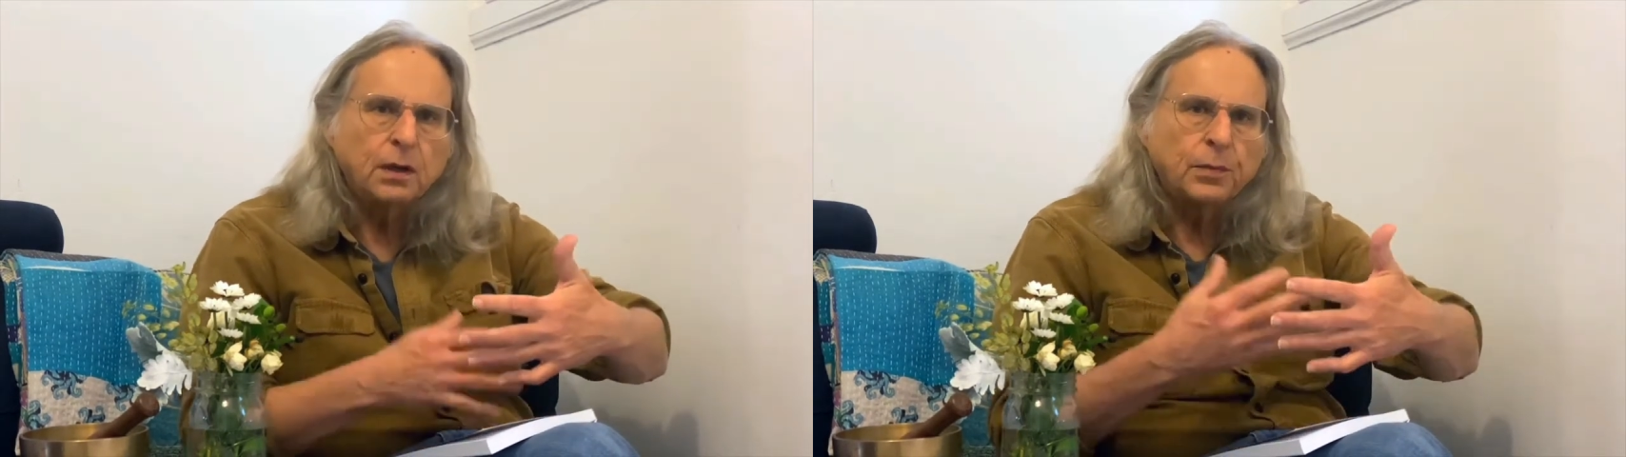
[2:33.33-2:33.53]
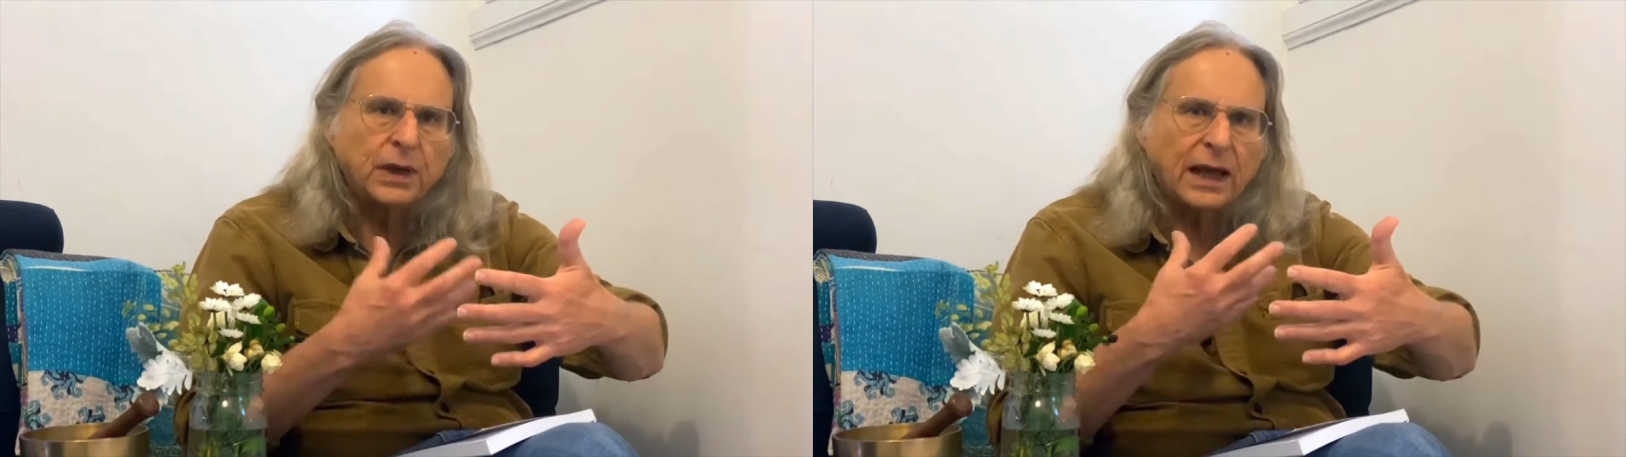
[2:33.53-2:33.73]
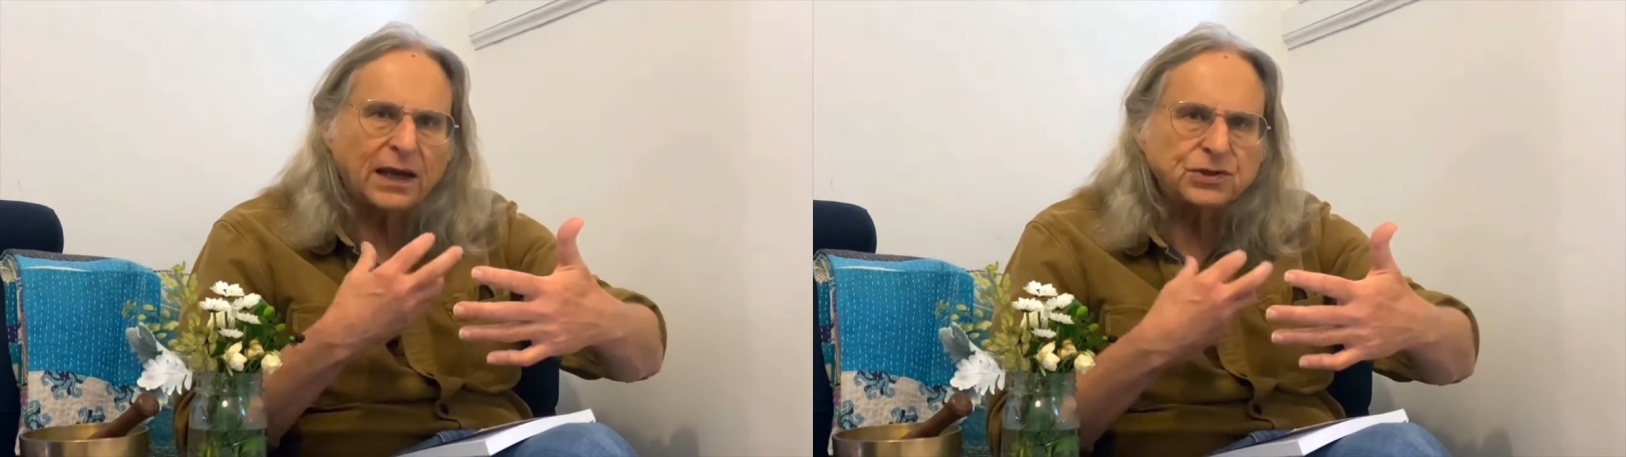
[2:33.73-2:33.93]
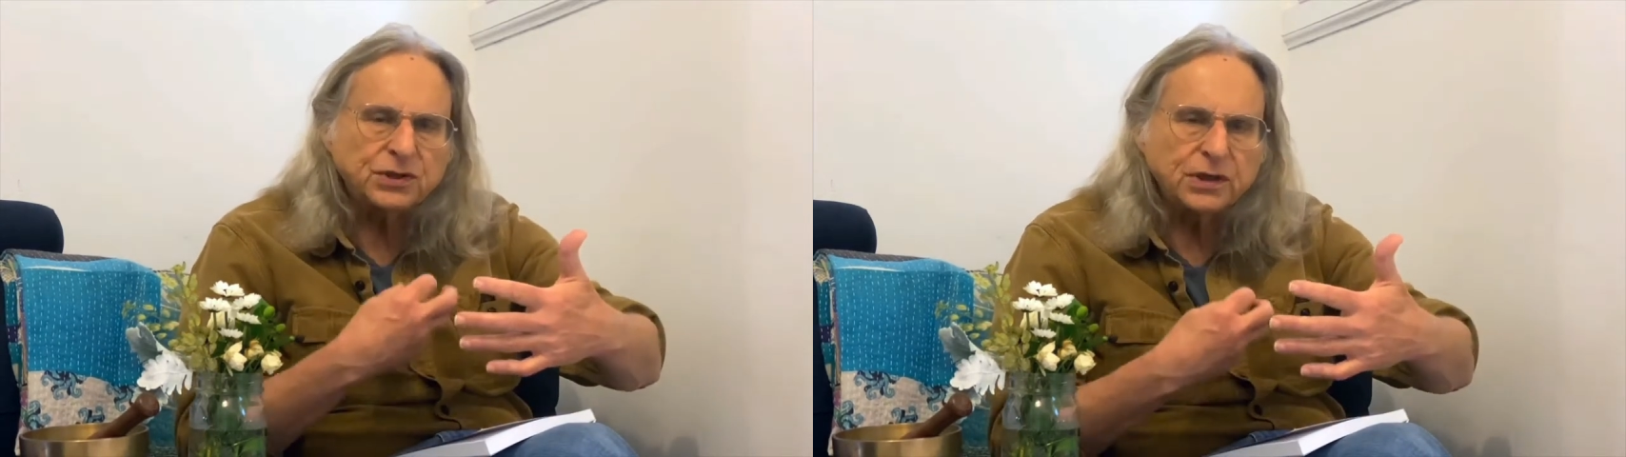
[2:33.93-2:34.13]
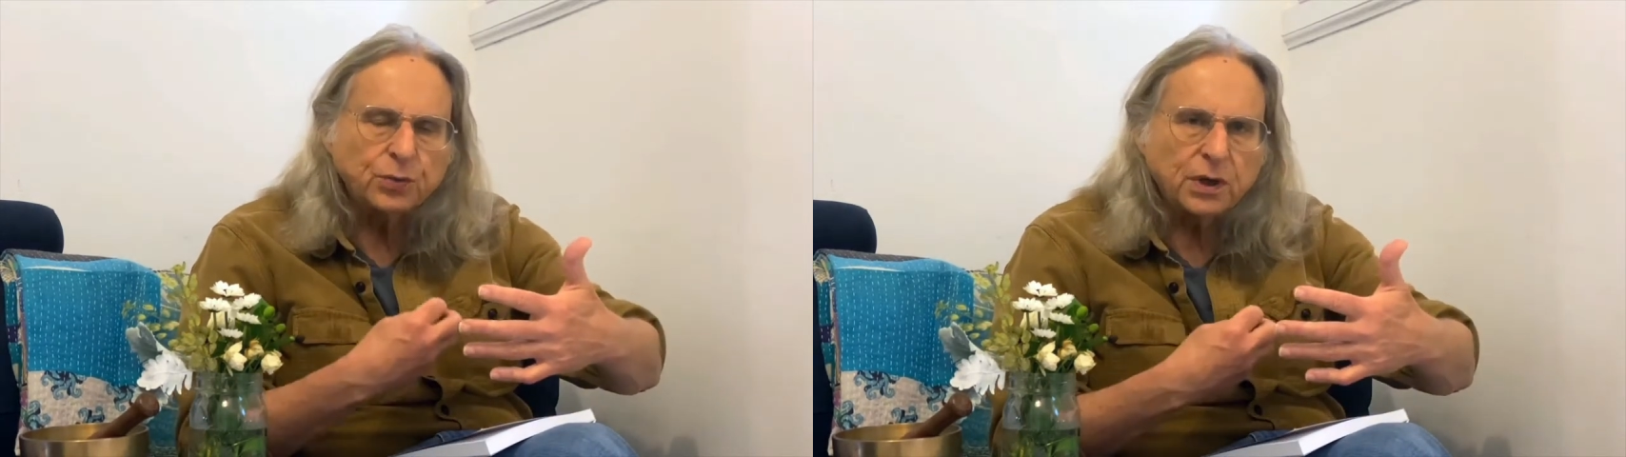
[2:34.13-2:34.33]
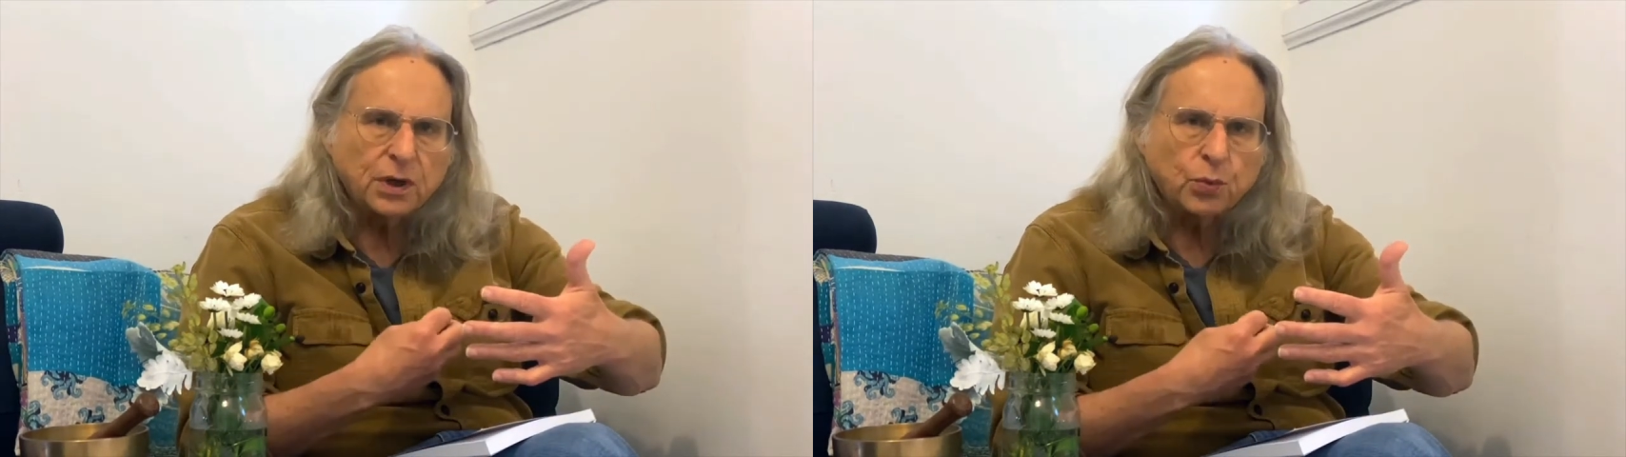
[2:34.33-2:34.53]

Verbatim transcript: but actually we are